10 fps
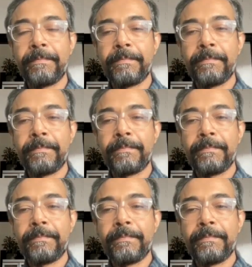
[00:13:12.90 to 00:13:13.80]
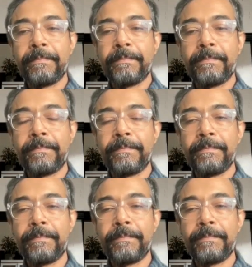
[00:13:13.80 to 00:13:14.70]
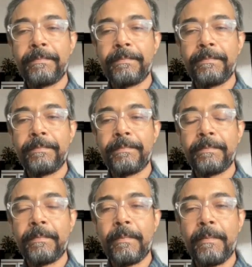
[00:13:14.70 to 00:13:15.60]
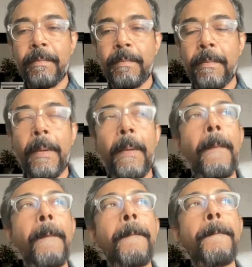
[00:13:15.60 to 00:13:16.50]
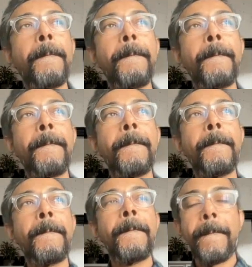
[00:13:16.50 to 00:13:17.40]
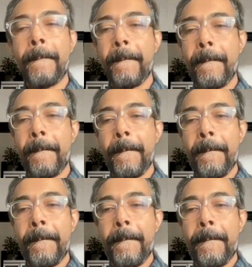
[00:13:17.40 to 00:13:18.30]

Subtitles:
(silent)